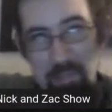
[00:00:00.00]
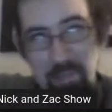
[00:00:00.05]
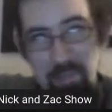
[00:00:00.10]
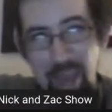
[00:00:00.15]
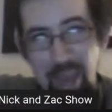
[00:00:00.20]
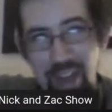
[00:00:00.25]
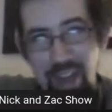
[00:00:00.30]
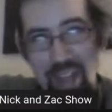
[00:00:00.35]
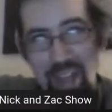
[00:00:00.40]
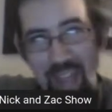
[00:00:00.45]

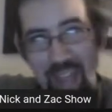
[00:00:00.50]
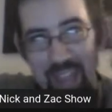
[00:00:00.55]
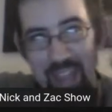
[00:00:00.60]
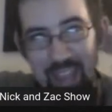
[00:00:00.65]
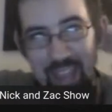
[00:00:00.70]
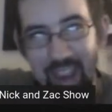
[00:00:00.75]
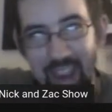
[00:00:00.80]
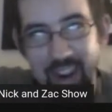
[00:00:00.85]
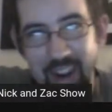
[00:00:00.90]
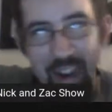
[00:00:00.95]

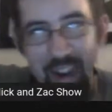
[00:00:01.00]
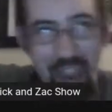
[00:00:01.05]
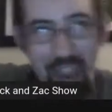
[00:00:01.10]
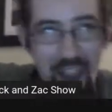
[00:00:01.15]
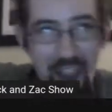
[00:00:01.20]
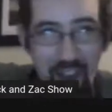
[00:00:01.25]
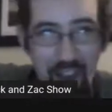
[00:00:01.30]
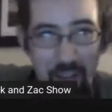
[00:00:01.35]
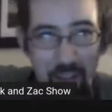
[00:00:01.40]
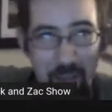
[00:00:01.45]
BADAKATHCARE, and
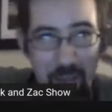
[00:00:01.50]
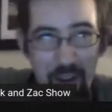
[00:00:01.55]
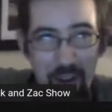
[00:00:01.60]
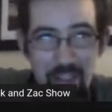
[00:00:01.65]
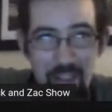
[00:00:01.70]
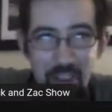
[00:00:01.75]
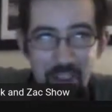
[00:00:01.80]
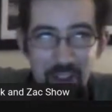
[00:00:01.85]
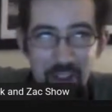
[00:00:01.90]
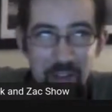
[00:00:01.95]
everybody
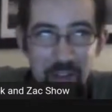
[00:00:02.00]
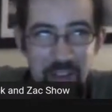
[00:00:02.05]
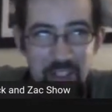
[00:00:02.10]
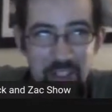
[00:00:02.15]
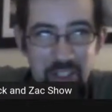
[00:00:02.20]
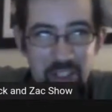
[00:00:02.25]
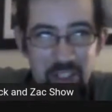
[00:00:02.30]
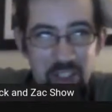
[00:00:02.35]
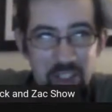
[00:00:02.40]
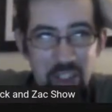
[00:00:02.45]
thought it was
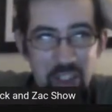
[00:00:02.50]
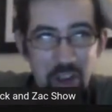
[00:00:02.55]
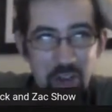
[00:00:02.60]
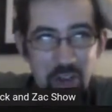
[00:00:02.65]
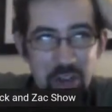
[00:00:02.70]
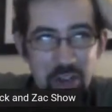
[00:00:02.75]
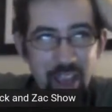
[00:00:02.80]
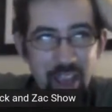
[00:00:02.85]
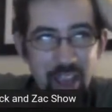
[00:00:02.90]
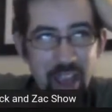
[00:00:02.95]
a
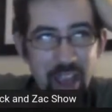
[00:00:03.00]
joke.